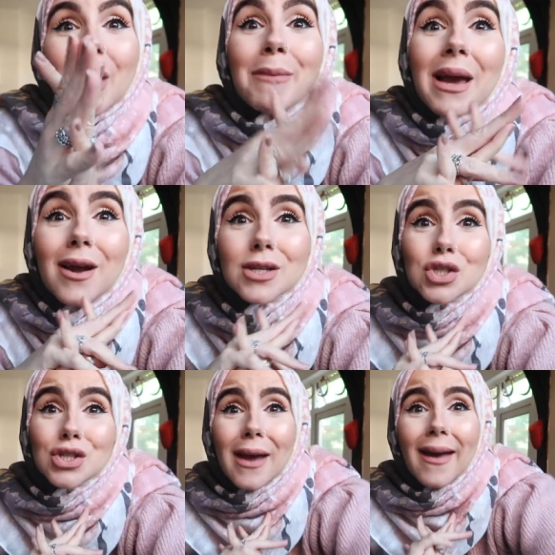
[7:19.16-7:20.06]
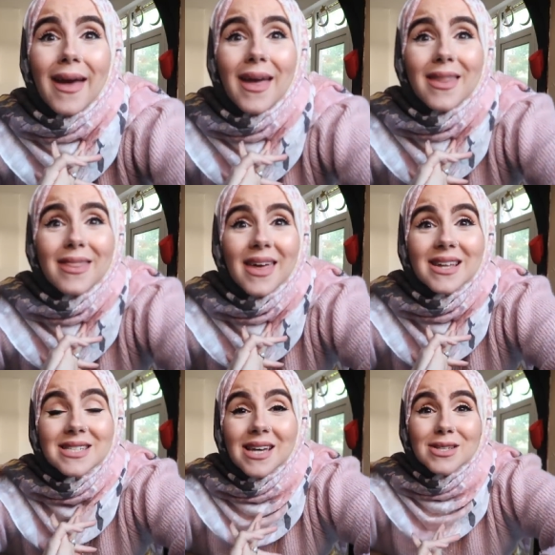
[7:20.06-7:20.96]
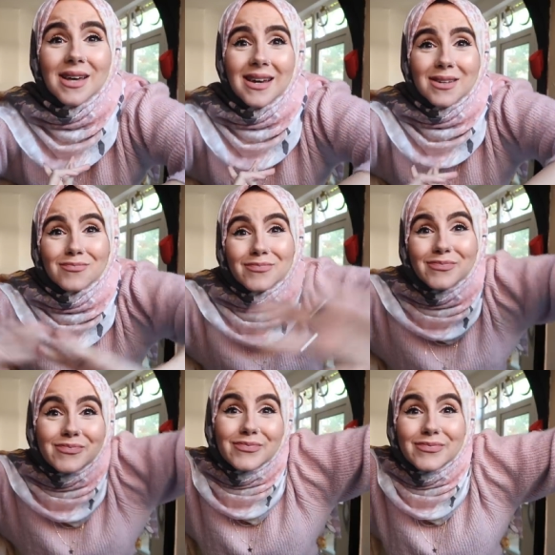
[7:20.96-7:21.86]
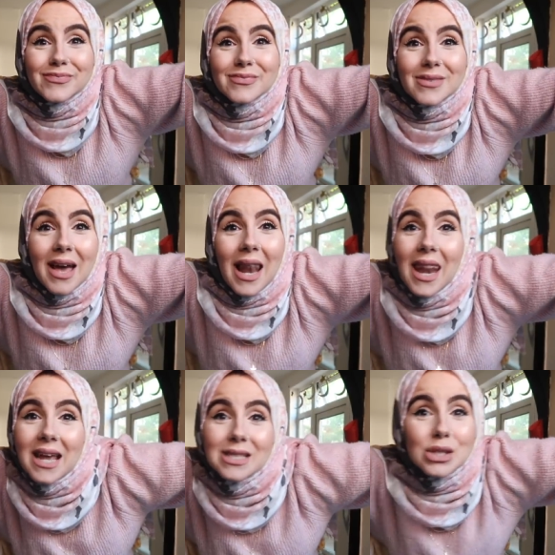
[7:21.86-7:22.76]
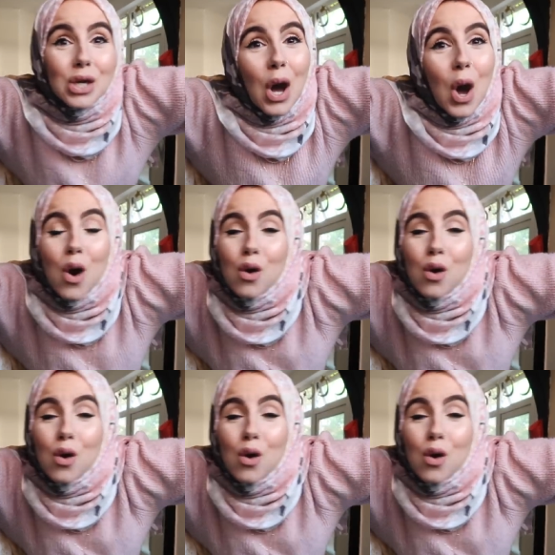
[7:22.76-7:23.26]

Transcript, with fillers: make lunch and then sit outside. Let's go.